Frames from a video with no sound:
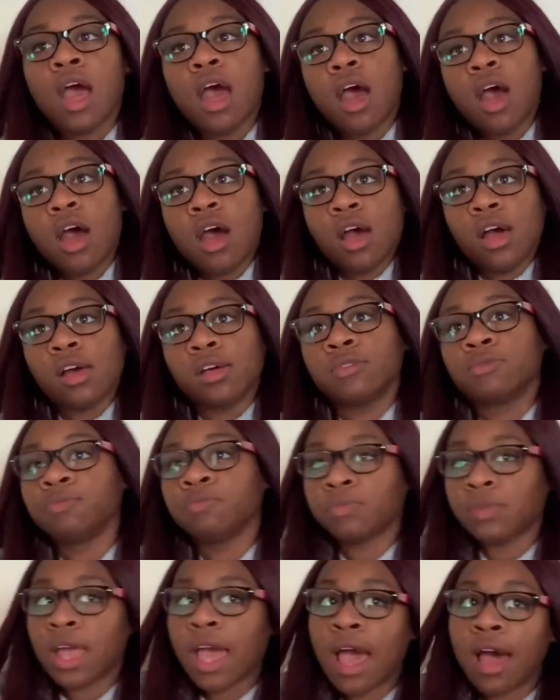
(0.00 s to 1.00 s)

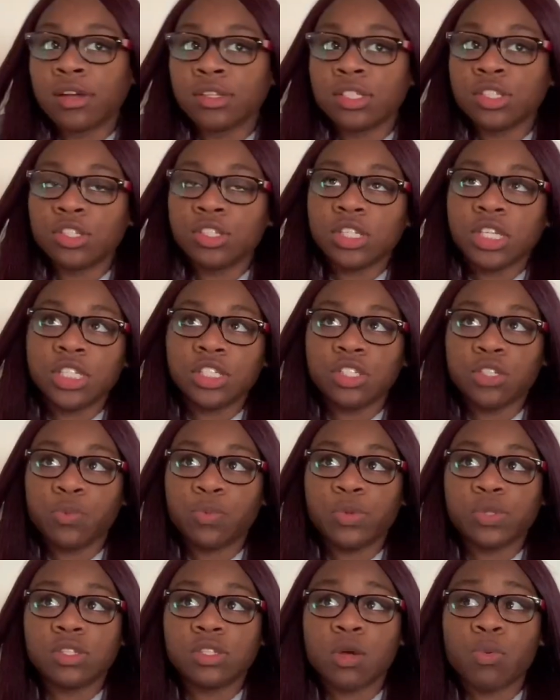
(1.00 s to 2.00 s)
I was in a
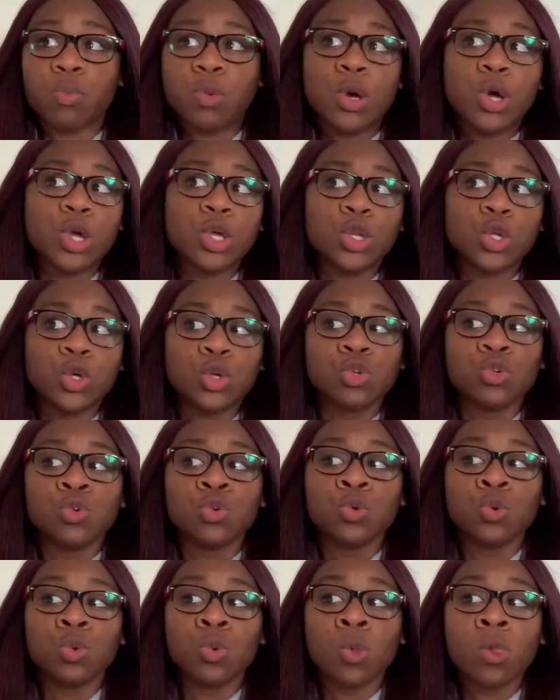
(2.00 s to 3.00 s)
relationship with someone
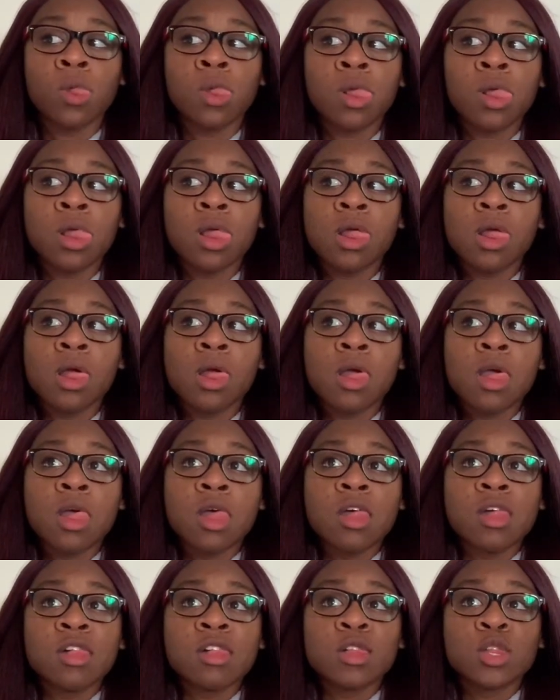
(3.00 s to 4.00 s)
who
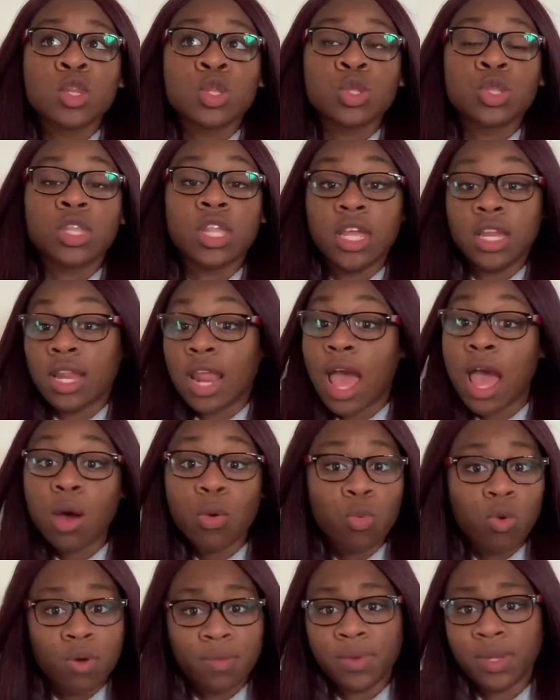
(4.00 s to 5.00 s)
did
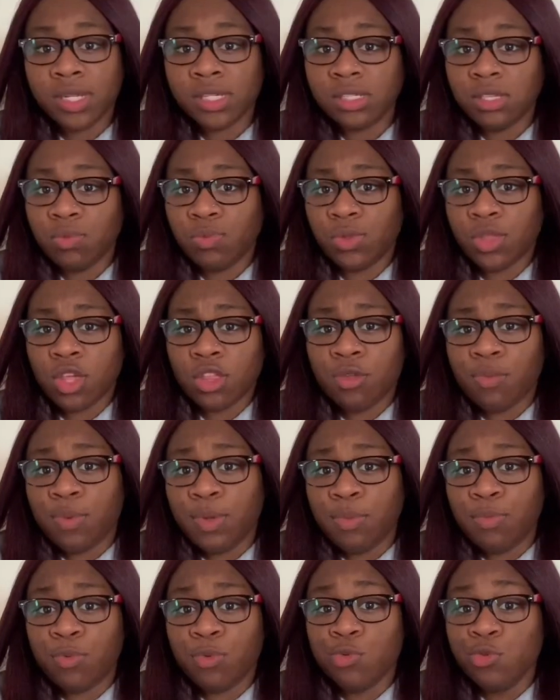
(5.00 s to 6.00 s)
not want me to sleep with other
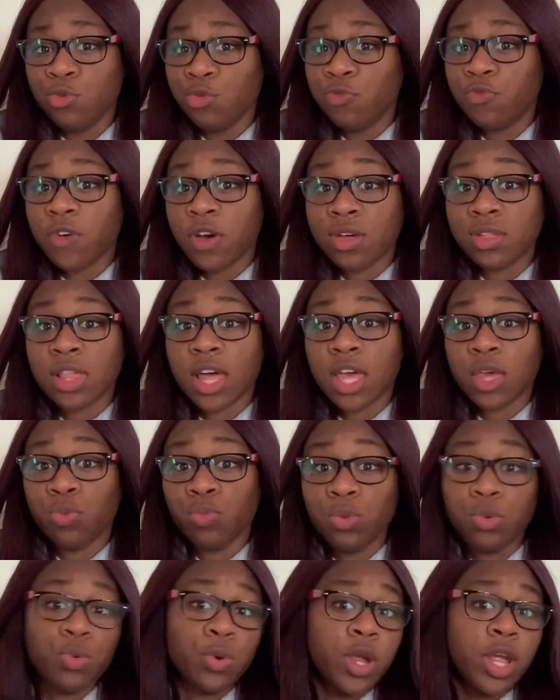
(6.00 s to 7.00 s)
people, who felt like
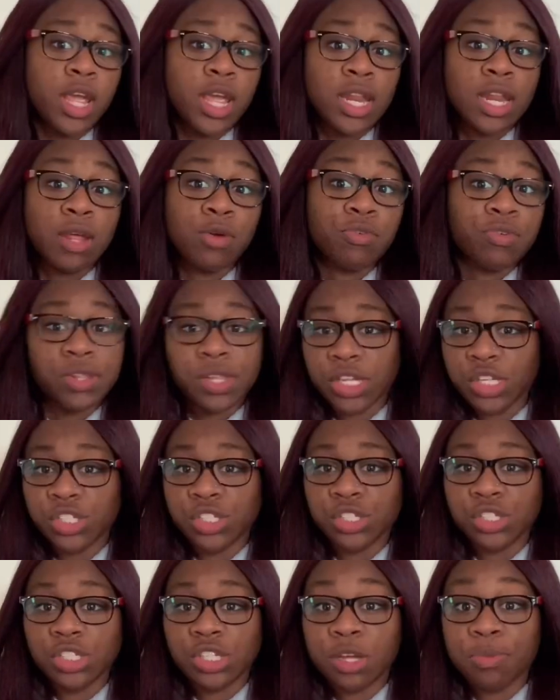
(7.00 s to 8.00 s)
we were in a
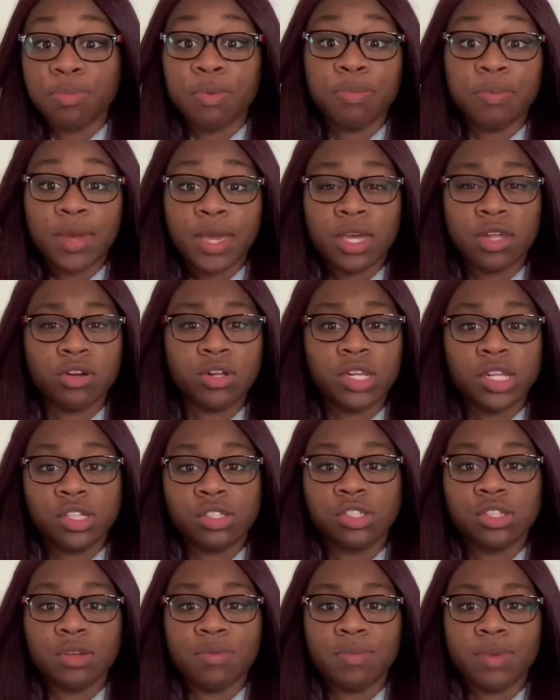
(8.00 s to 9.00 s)
relationship, and being in a
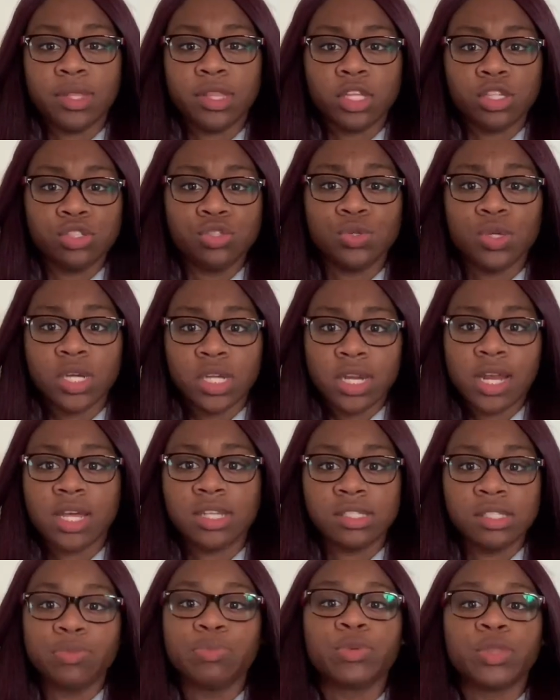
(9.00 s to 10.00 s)
relationship meant that you could
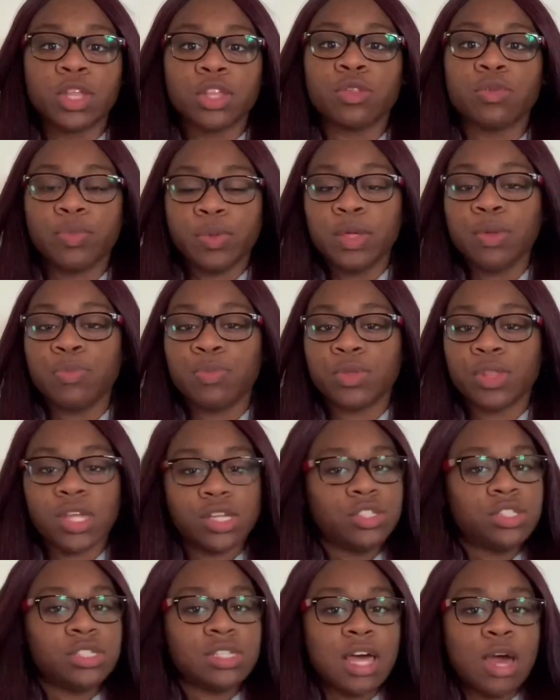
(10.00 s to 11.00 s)
not sleep with other people.
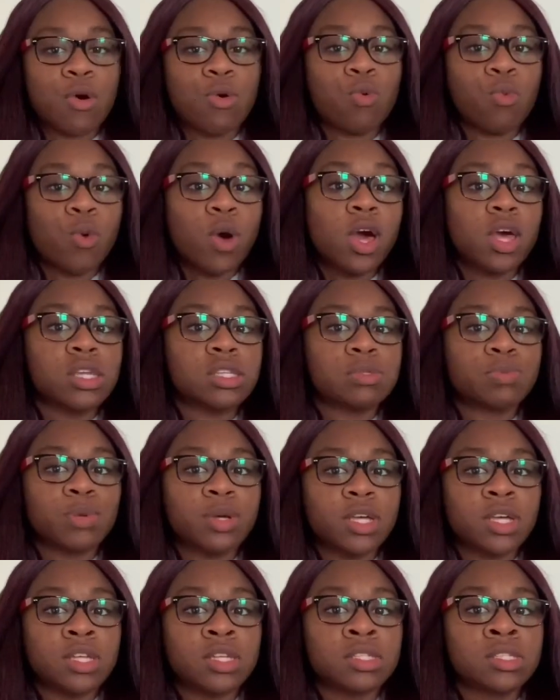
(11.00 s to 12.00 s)
That's just how it was
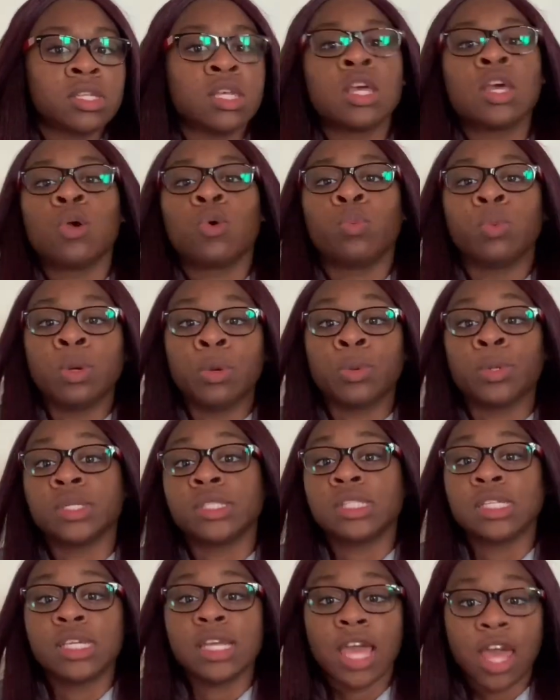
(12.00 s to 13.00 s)
because we
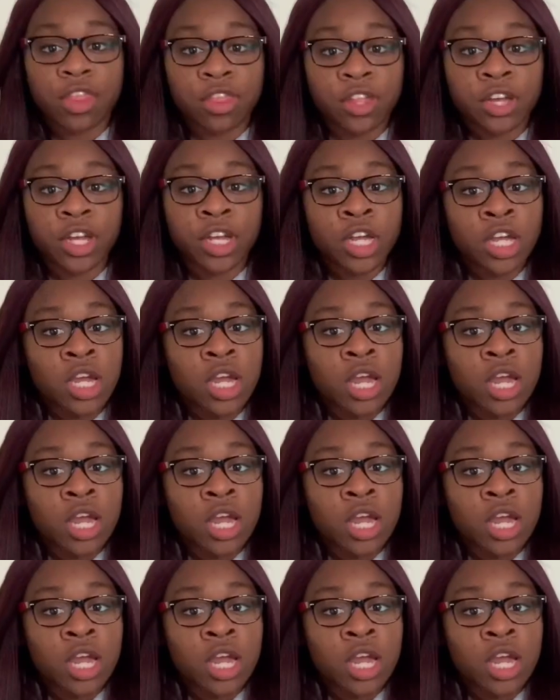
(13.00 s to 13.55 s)
were together.